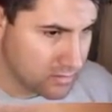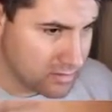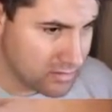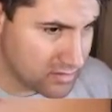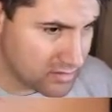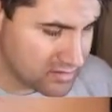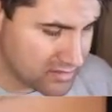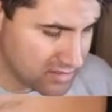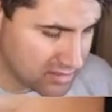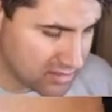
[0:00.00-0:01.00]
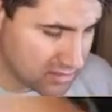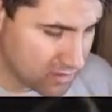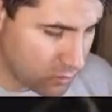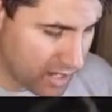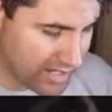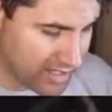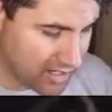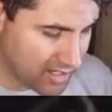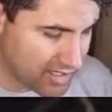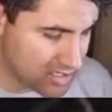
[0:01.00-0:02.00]
Does there's a little whiting
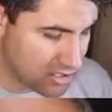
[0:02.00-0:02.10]
on here.